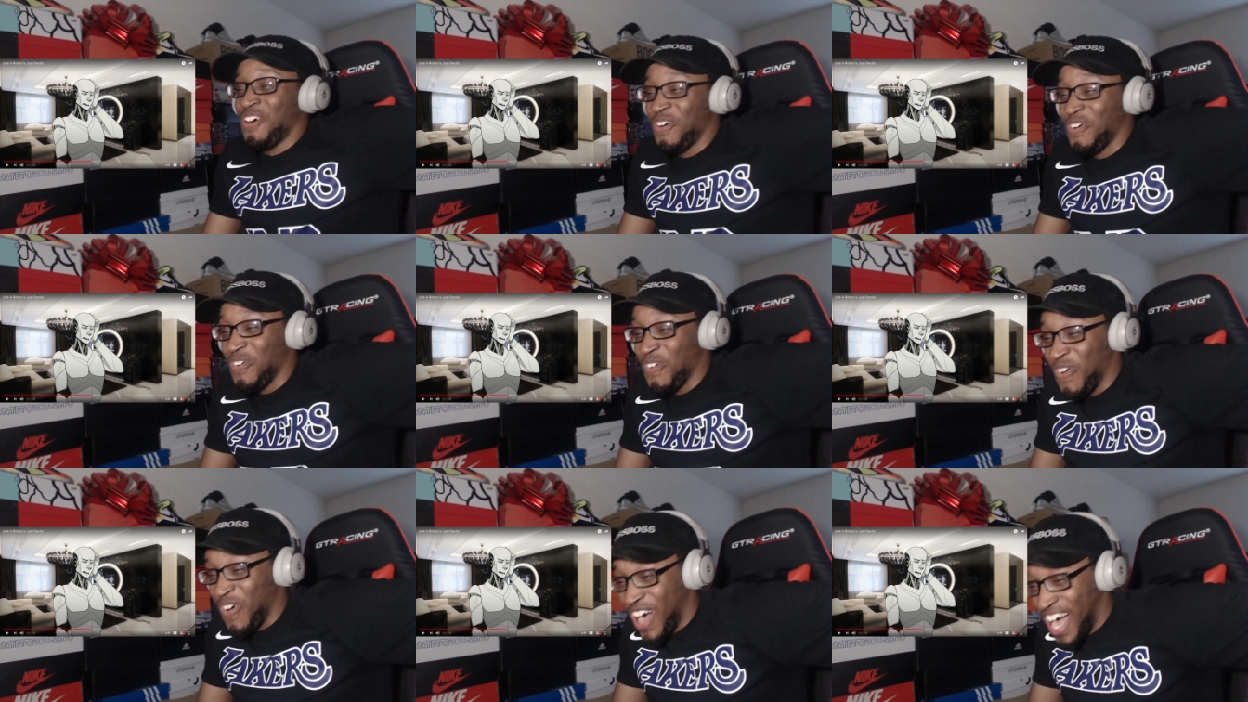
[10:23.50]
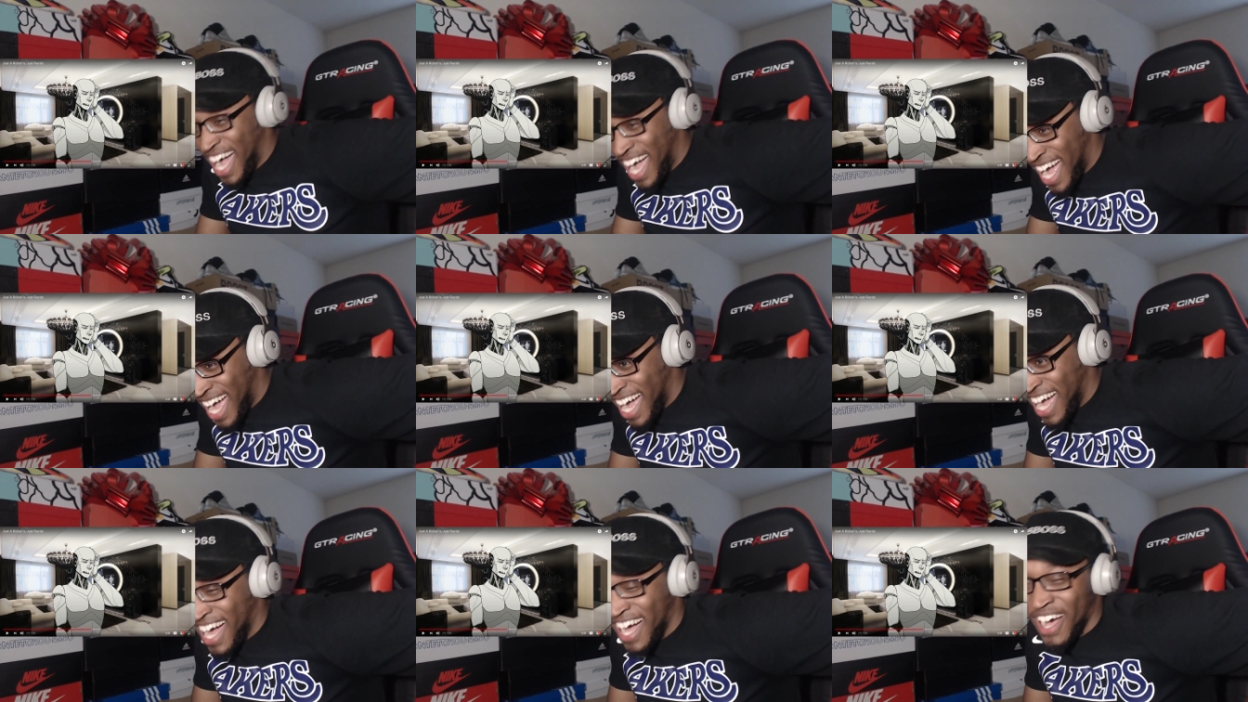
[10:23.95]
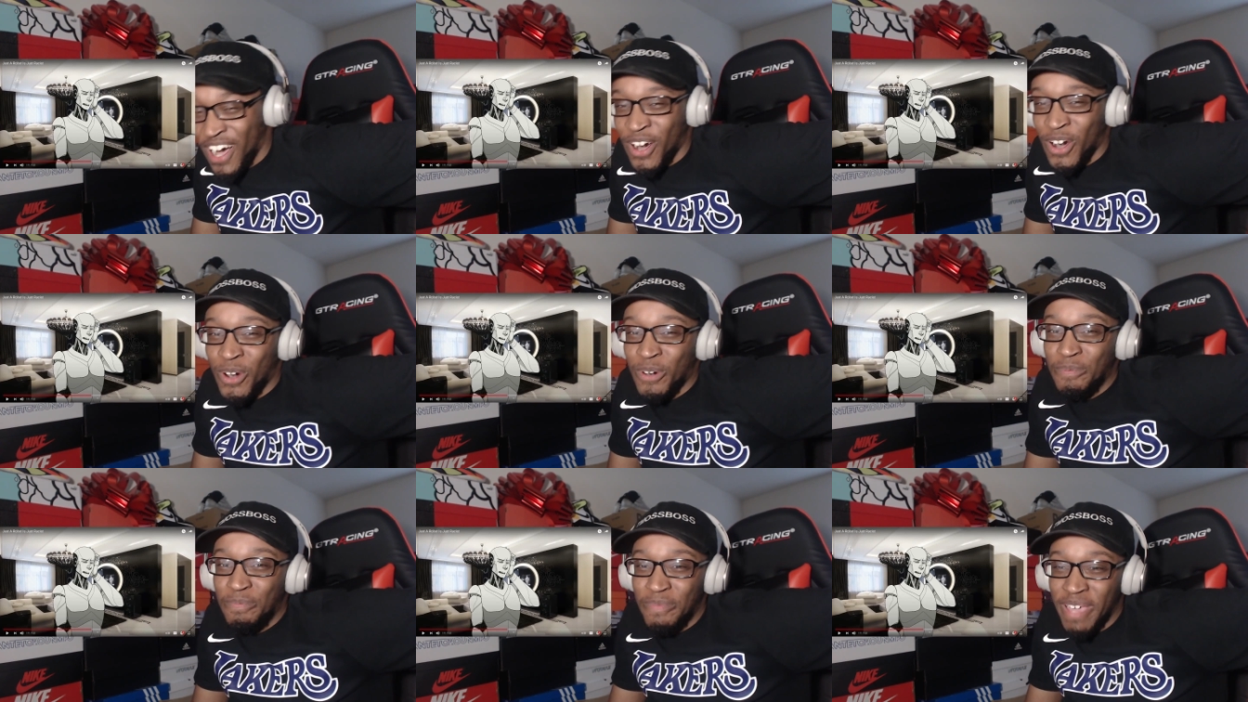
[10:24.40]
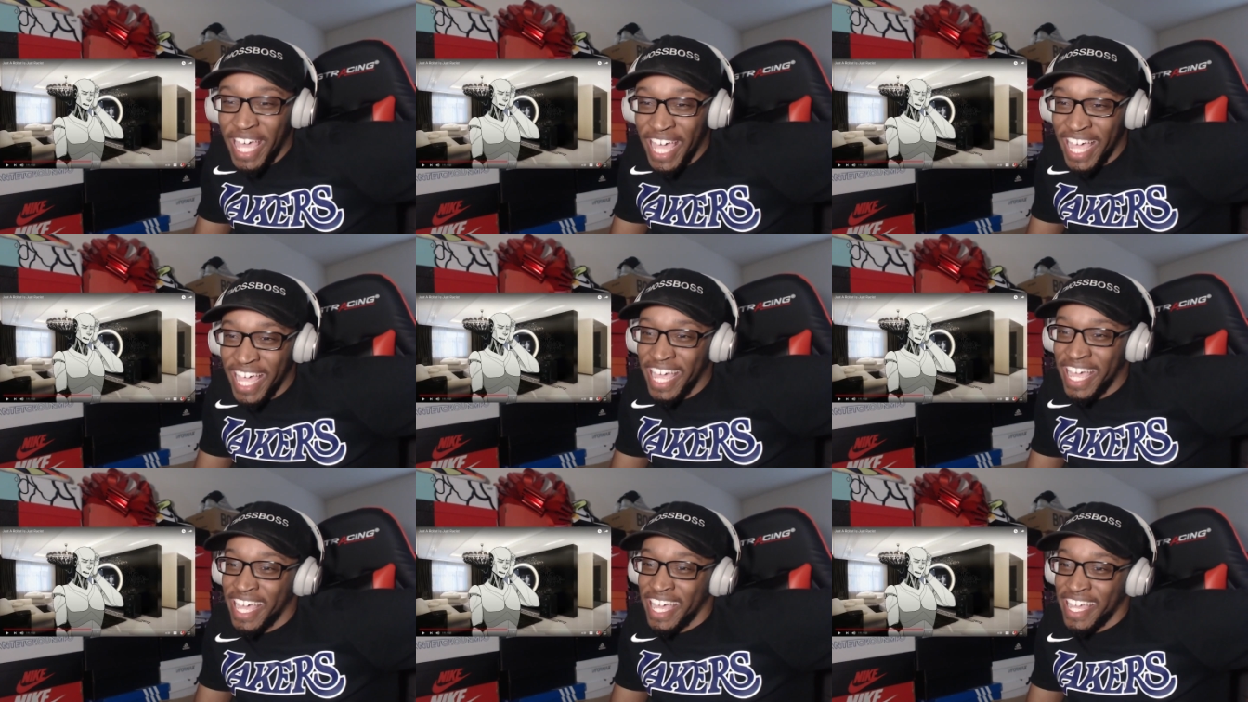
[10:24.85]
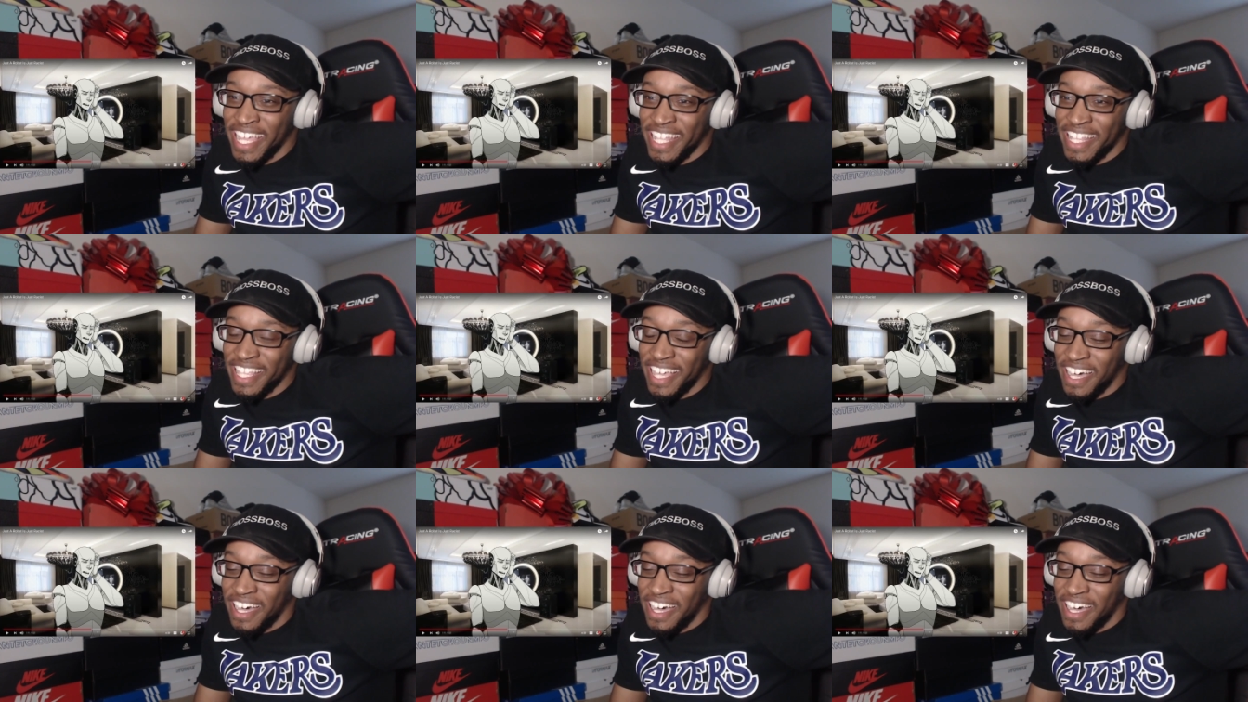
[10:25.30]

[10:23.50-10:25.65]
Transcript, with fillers: wow, man.